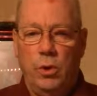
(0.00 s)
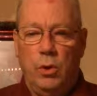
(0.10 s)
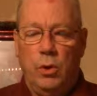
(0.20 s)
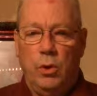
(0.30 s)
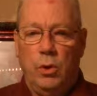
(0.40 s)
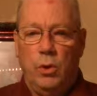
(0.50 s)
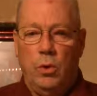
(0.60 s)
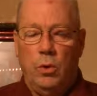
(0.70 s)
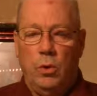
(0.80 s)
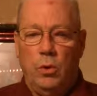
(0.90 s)

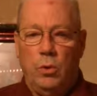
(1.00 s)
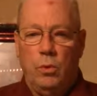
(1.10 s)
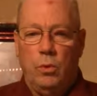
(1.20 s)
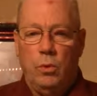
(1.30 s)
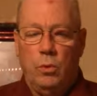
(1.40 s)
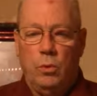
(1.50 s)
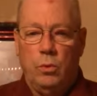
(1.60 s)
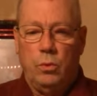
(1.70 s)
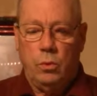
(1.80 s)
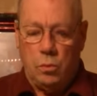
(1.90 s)
No one is speaking in this clip.